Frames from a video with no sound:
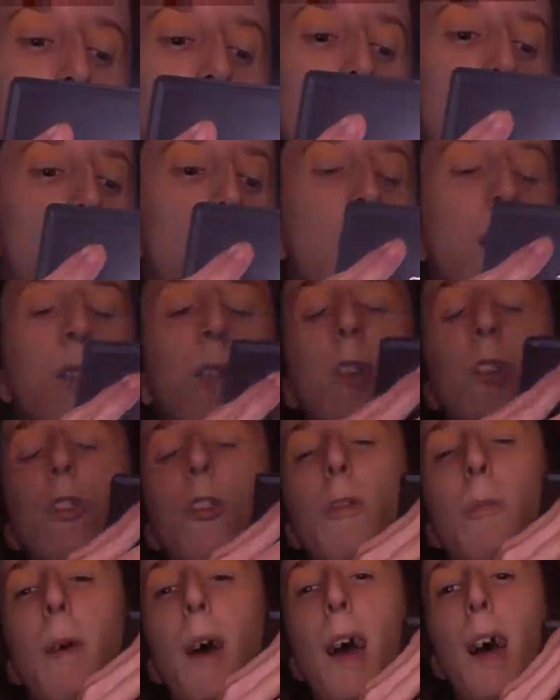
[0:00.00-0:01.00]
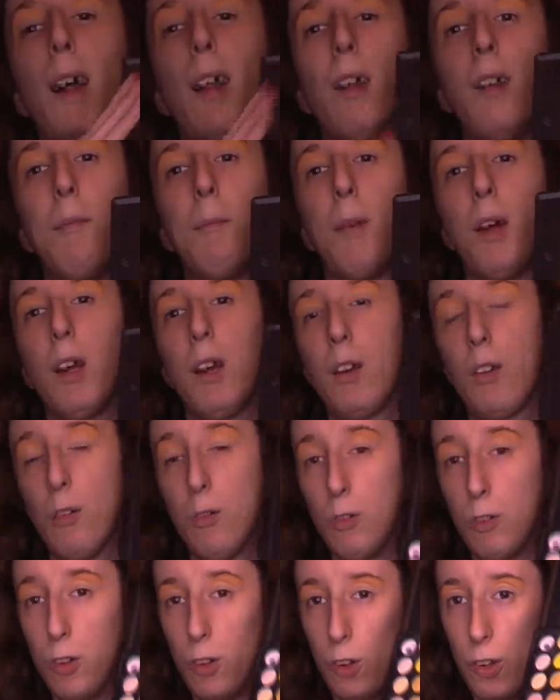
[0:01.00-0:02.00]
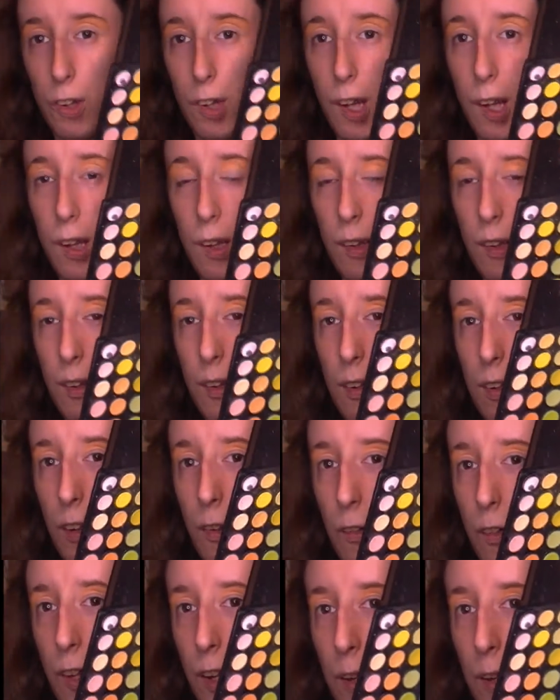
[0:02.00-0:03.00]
88 Original Palette by Coastal Scents. You've